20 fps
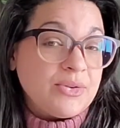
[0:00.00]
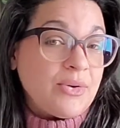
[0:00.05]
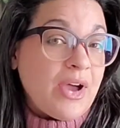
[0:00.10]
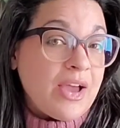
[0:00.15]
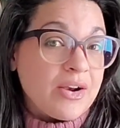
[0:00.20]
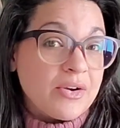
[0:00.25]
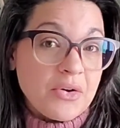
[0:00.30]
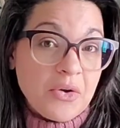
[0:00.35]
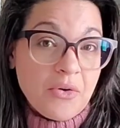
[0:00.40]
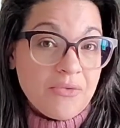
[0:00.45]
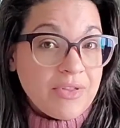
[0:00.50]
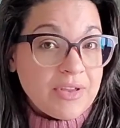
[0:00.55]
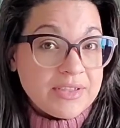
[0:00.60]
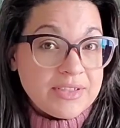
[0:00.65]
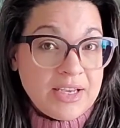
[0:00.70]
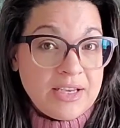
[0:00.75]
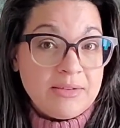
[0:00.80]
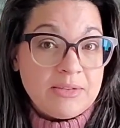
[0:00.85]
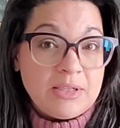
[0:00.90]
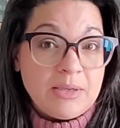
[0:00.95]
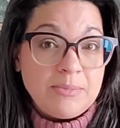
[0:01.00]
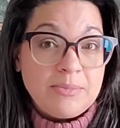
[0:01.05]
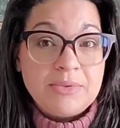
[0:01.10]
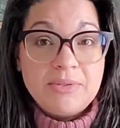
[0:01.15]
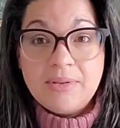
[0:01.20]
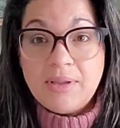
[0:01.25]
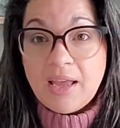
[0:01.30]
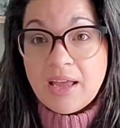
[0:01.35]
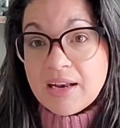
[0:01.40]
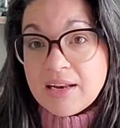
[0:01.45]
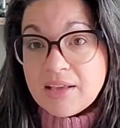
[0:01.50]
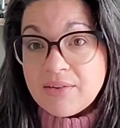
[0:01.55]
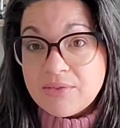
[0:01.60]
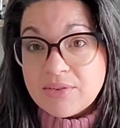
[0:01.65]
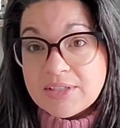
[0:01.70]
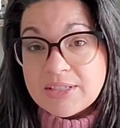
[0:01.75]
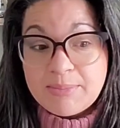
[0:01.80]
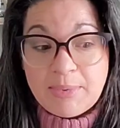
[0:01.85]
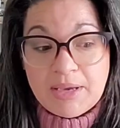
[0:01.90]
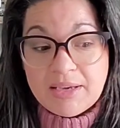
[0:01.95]
So I don't know if that takes up any of
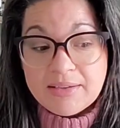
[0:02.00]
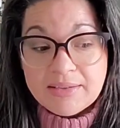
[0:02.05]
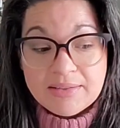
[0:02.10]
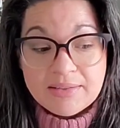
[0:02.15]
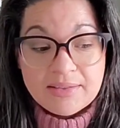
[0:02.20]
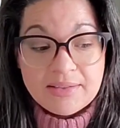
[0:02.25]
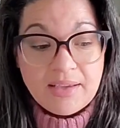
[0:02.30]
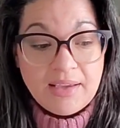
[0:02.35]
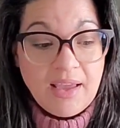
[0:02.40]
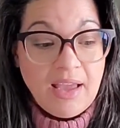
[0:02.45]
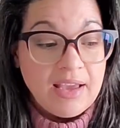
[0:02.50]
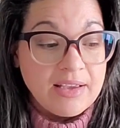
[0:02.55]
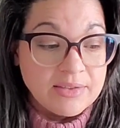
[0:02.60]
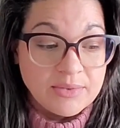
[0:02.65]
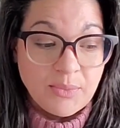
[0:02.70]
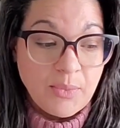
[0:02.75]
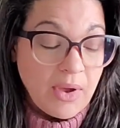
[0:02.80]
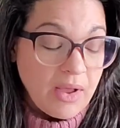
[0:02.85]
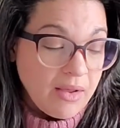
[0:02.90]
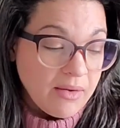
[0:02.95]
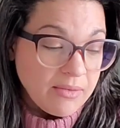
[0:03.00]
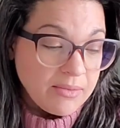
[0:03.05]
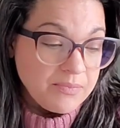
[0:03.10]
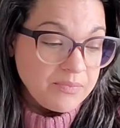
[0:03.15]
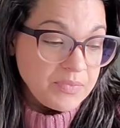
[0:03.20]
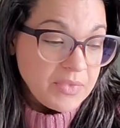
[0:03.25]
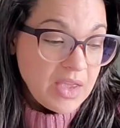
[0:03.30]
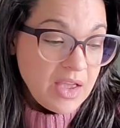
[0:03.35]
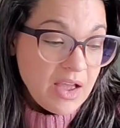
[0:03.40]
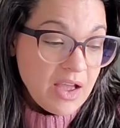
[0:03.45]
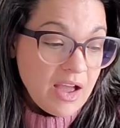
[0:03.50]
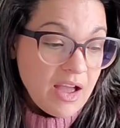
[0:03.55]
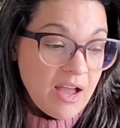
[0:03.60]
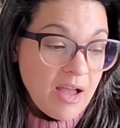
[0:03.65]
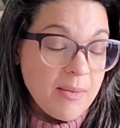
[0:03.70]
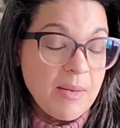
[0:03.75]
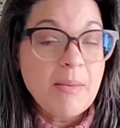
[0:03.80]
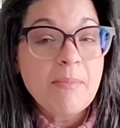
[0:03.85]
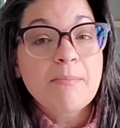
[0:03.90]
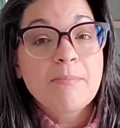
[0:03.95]
the space as well.
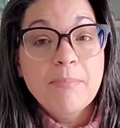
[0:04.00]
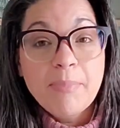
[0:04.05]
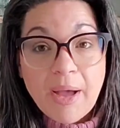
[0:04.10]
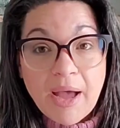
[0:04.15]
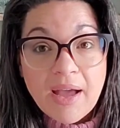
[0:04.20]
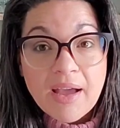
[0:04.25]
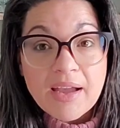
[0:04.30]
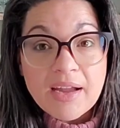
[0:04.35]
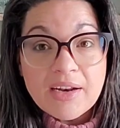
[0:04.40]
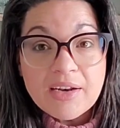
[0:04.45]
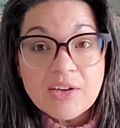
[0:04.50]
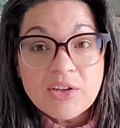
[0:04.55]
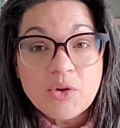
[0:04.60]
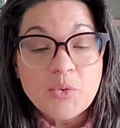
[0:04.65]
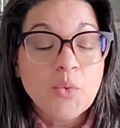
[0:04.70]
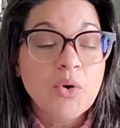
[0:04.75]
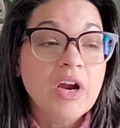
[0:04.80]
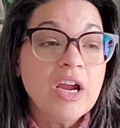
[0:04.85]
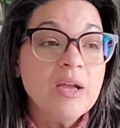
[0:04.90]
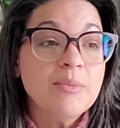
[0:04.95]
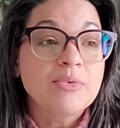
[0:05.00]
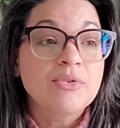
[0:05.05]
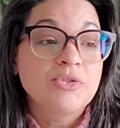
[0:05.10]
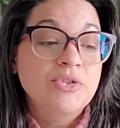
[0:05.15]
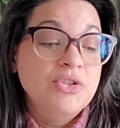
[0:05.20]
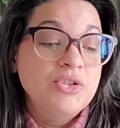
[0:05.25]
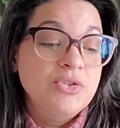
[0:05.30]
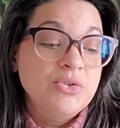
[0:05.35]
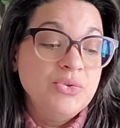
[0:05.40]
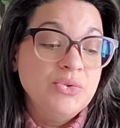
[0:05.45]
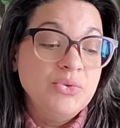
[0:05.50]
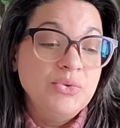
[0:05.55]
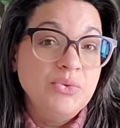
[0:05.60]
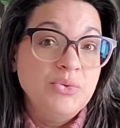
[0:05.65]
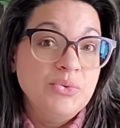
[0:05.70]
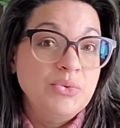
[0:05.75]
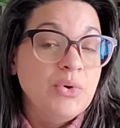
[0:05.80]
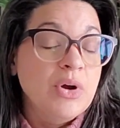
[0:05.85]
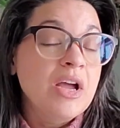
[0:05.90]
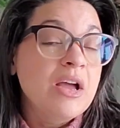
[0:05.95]
Uh, but you were able
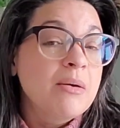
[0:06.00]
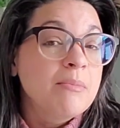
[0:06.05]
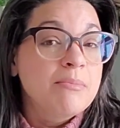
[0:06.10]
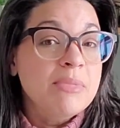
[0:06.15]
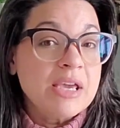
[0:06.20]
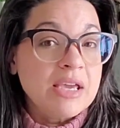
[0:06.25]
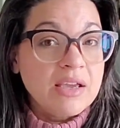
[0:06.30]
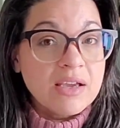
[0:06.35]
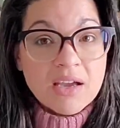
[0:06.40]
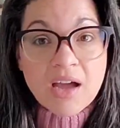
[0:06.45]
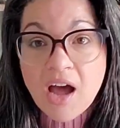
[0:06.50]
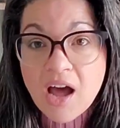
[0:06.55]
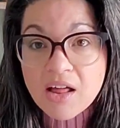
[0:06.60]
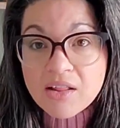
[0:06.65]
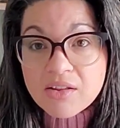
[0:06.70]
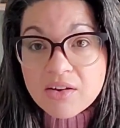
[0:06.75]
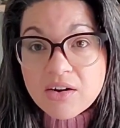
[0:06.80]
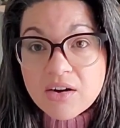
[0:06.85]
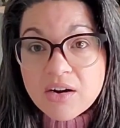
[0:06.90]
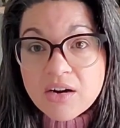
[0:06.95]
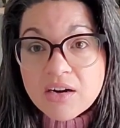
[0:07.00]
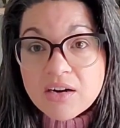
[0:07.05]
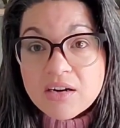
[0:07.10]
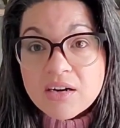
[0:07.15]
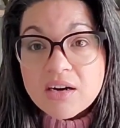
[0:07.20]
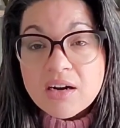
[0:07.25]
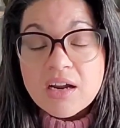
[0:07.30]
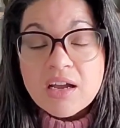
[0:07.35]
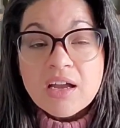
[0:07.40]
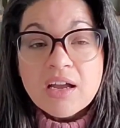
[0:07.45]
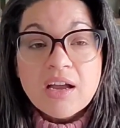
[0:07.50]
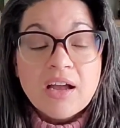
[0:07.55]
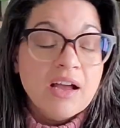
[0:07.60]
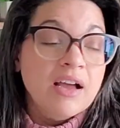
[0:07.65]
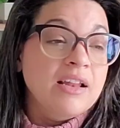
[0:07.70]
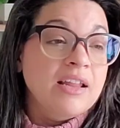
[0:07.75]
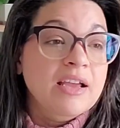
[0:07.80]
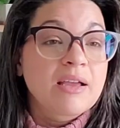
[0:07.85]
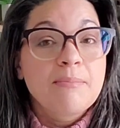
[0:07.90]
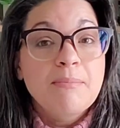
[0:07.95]
to pick a color,
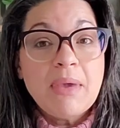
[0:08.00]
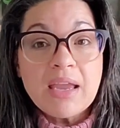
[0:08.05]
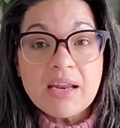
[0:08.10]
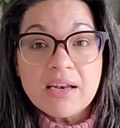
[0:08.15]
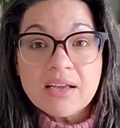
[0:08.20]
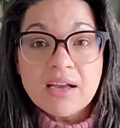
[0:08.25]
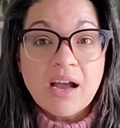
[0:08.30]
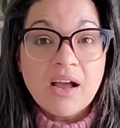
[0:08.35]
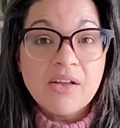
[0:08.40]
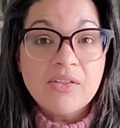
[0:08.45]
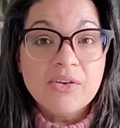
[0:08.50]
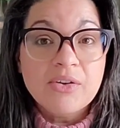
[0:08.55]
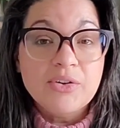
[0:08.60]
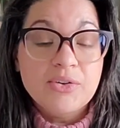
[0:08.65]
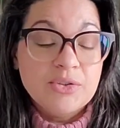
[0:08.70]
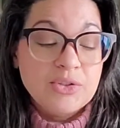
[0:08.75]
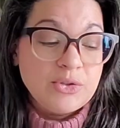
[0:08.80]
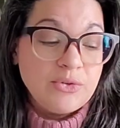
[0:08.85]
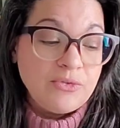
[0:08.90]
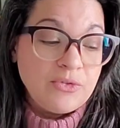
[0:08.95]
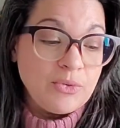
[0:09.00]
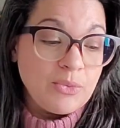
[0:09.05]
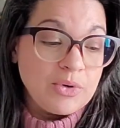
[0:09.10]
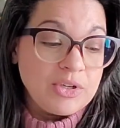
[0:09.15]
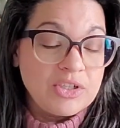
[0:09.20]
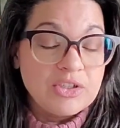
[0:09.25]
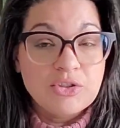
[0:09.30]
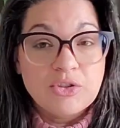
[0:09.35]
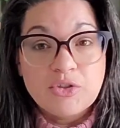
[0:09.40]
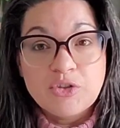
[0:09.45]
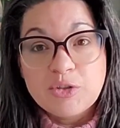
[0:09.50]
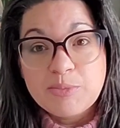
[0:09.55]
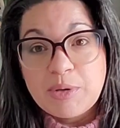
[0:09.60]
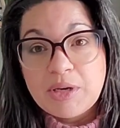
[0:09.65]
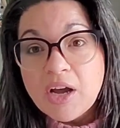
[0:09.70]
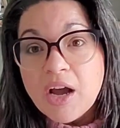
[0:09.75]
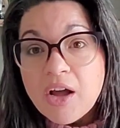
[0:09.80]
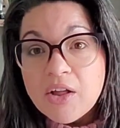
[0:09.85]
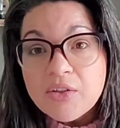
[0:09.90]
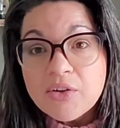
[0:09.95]
uh, like a main color. So if you wanted to search by
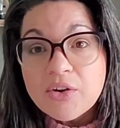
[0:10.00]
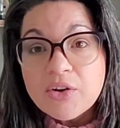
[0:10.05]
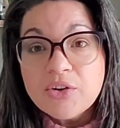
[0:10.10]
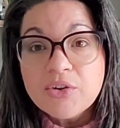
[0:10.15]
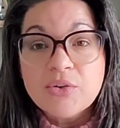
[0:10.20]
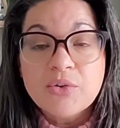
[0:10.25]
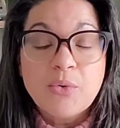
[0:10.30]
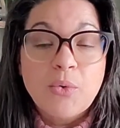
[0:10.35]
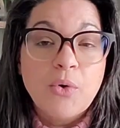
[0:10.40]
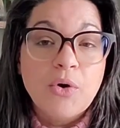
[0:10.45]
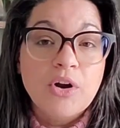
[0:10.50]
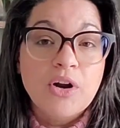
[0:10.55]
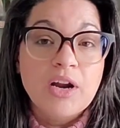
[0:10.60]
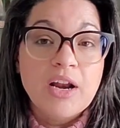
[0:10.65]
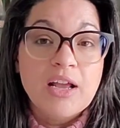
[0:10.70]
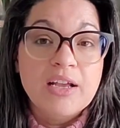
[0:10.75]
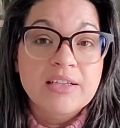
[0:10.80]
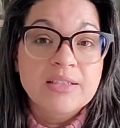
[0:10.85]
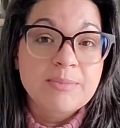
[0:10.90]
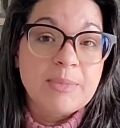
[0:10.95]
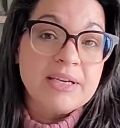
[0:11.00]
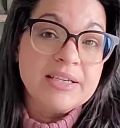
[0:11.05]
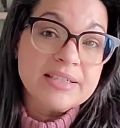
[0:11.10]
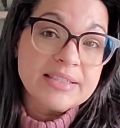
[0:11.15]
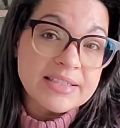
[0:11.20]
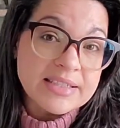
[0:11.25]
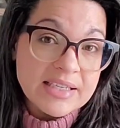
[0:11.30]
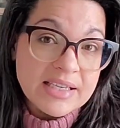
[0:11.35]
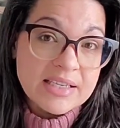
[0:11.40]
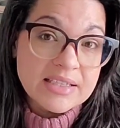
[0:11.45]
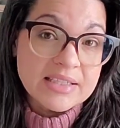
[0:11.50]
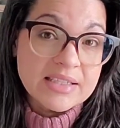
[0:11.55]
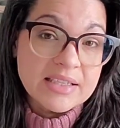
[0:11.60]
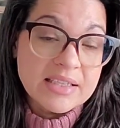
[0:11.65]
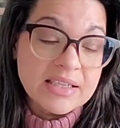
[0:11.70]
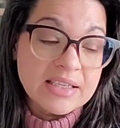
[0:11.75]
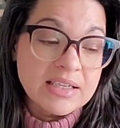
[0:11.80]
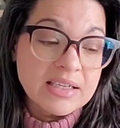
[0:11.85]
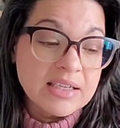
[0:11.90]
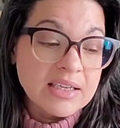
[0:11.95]
color, you can organize by
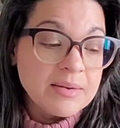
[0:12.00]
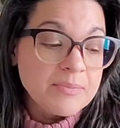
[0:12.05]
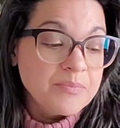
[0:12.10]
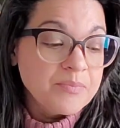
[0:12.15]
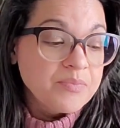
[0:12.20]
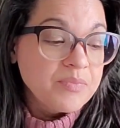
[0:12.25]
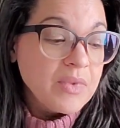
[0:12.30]
season.